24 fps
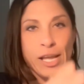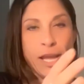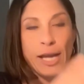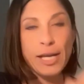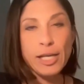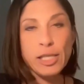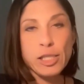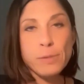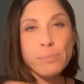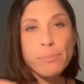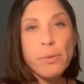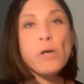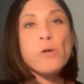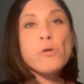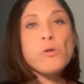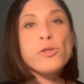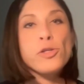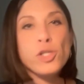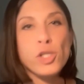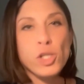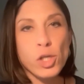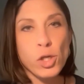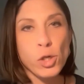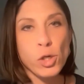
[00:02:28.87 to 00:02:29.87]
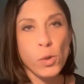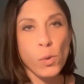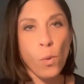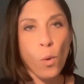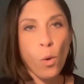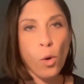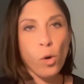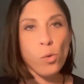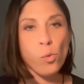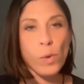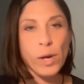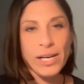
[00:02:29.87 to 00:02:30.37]
exposed to
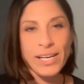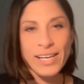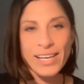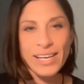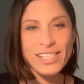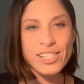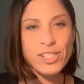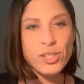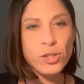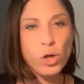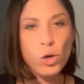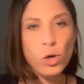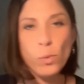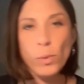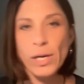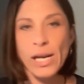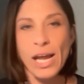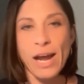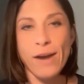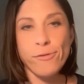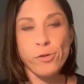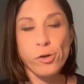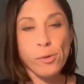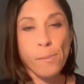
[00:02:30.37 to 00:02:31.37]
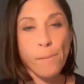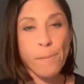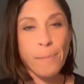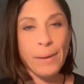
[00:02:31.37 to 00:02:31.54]
or witnessed or whatever,